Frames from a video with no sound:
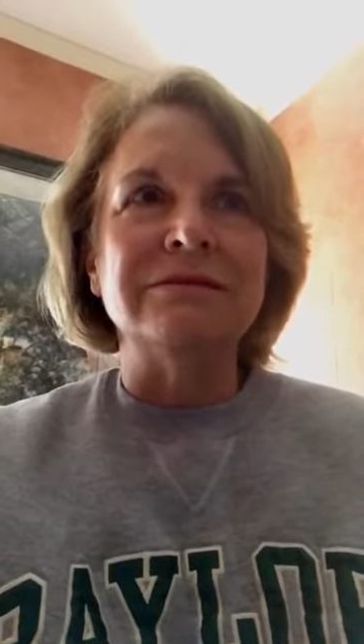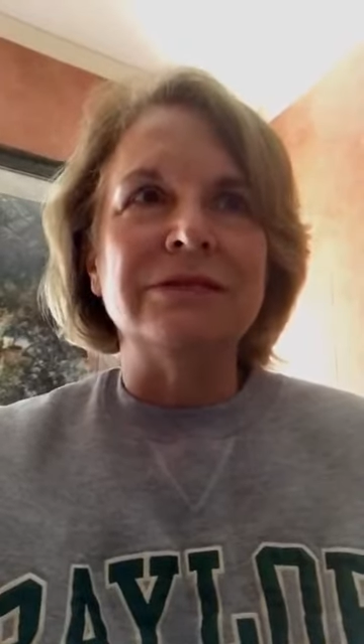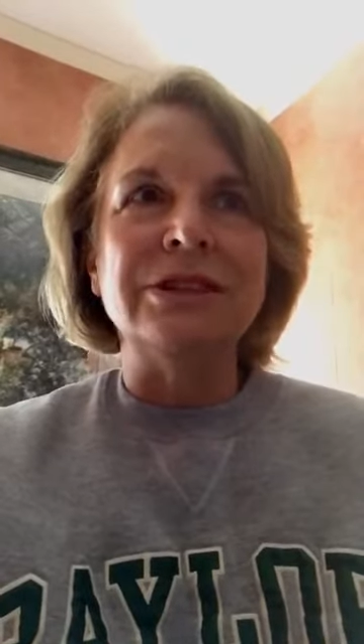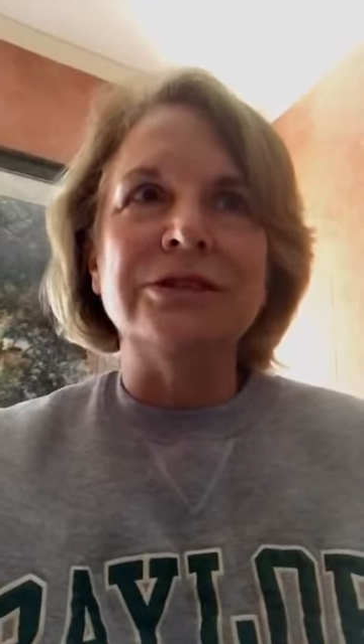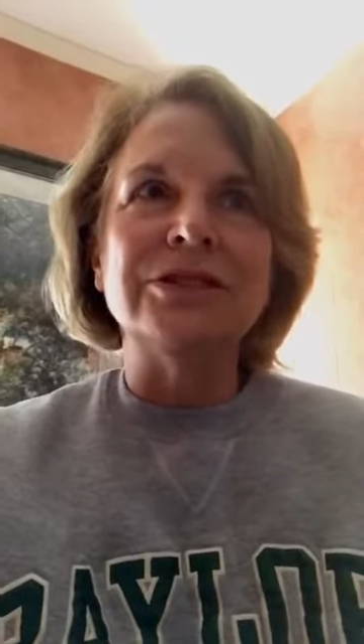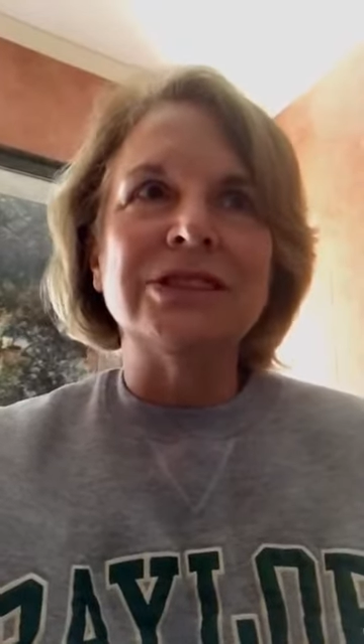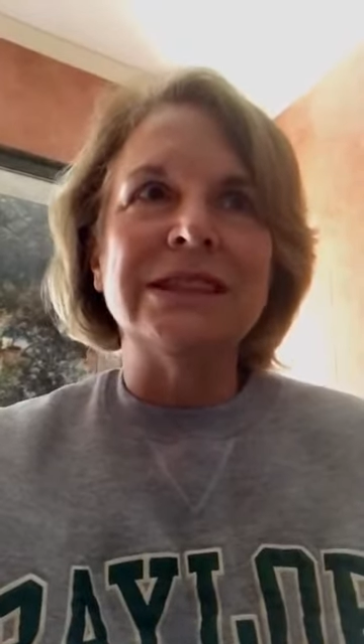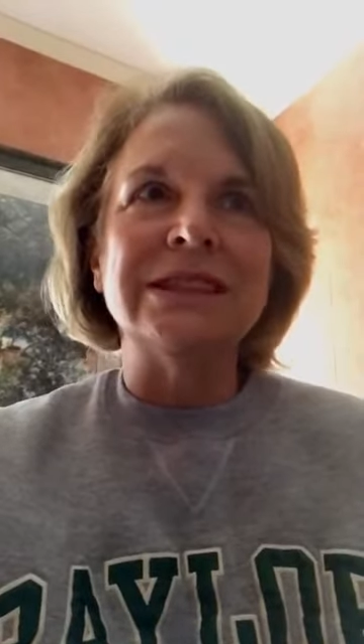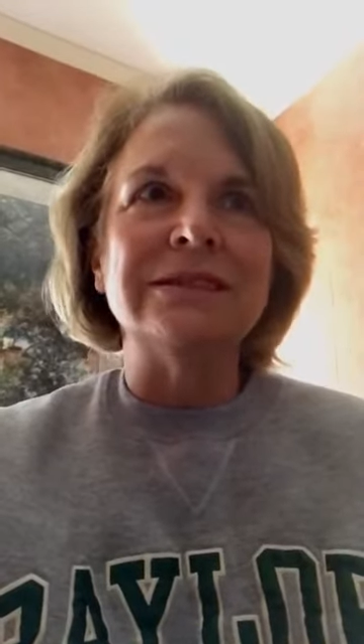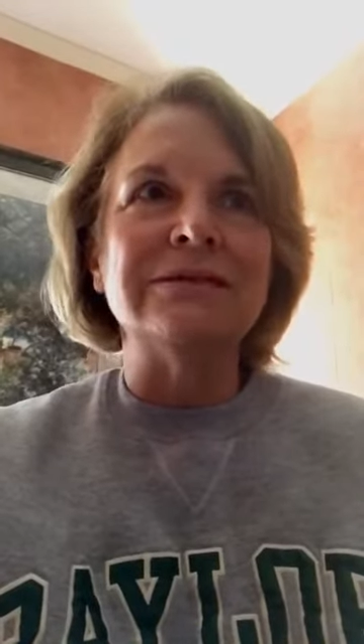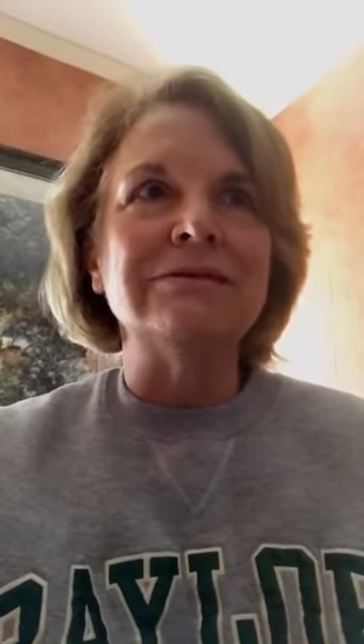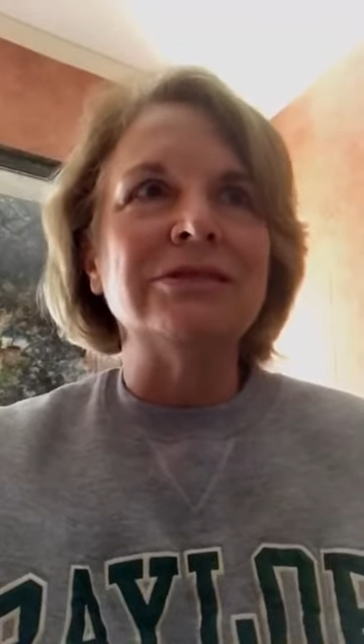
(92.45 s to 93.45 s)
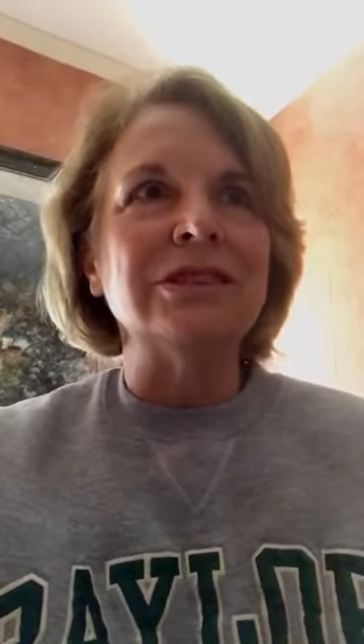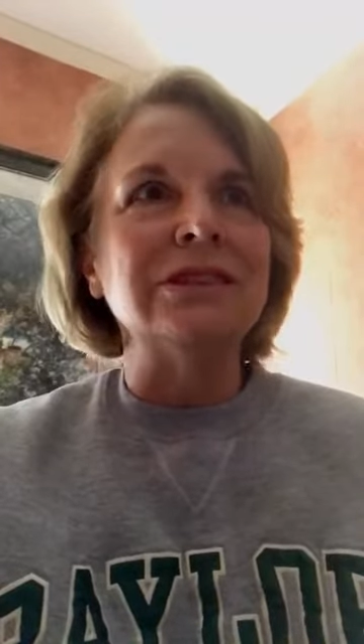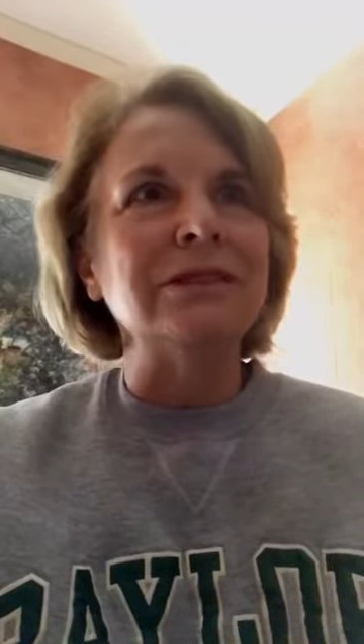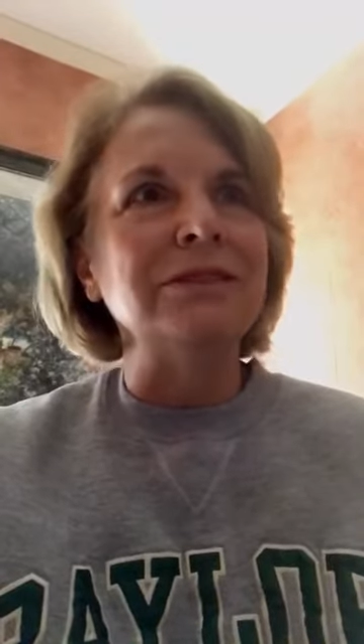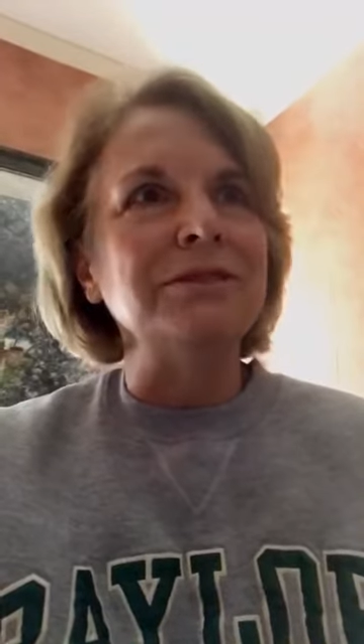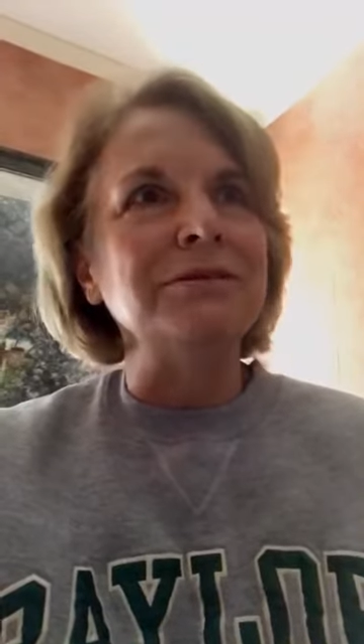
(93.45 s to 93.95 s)
Houston
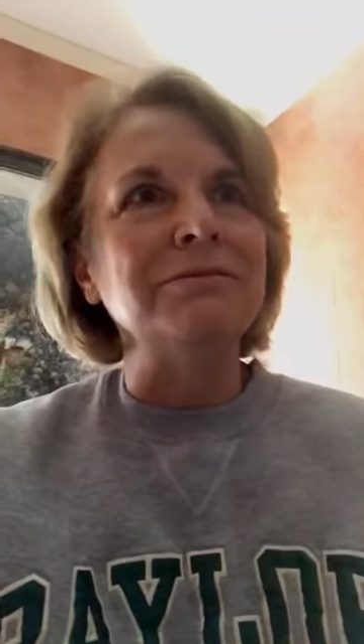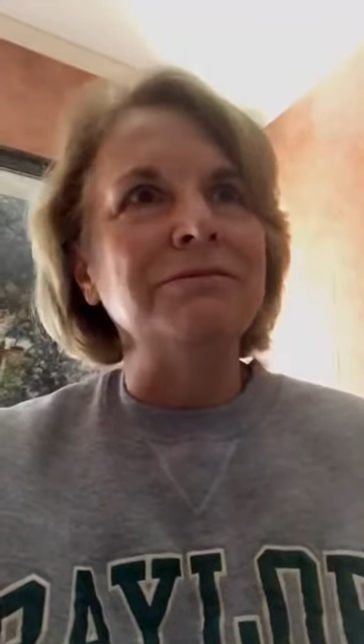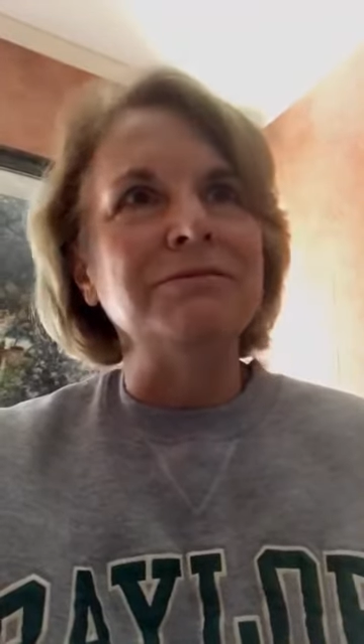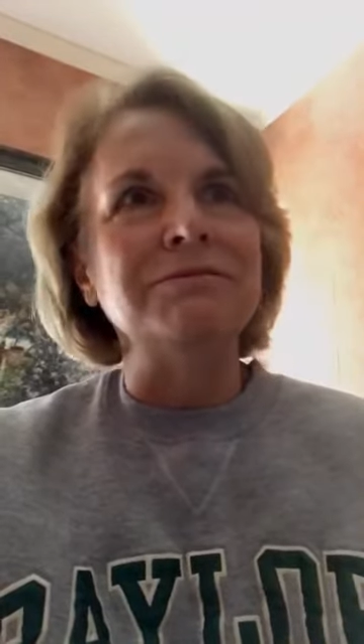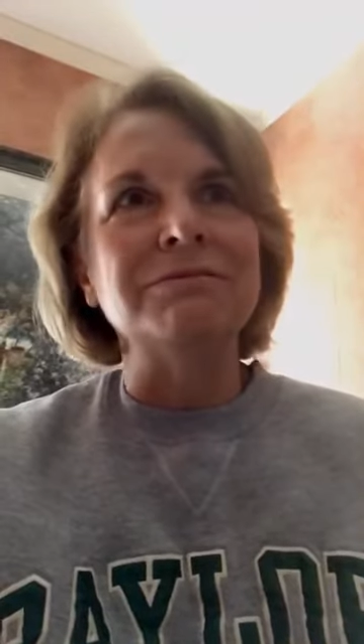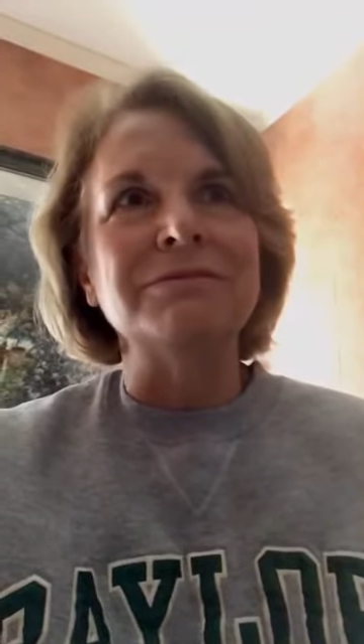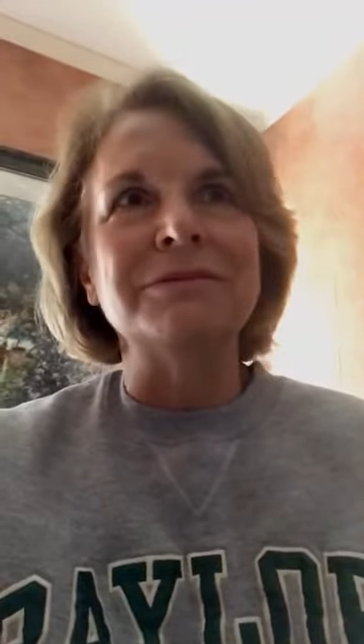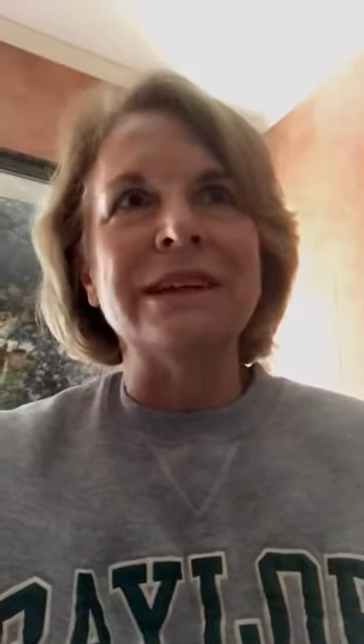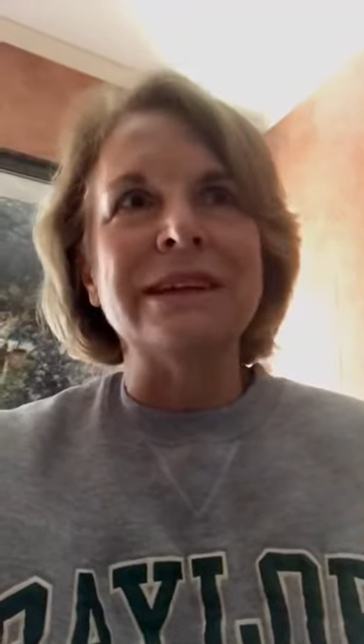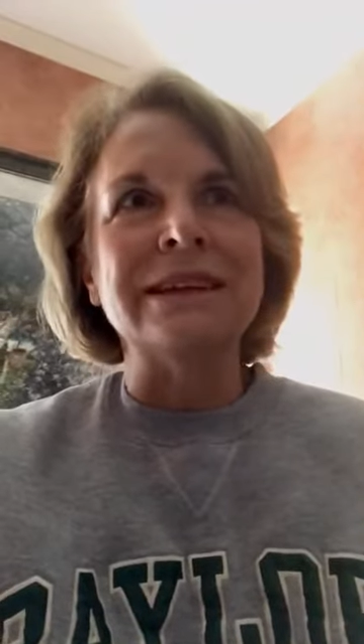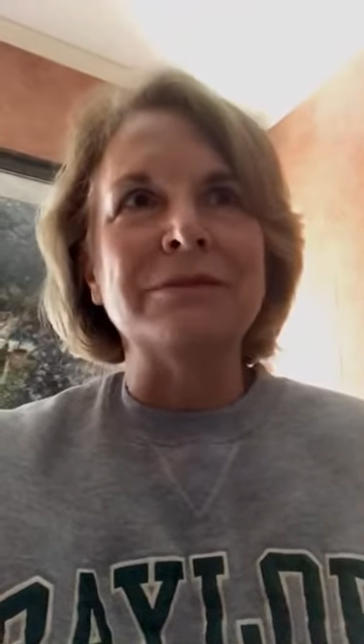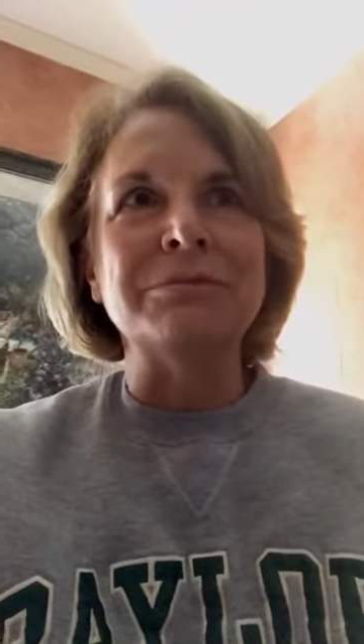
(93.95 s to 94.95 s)
to uh,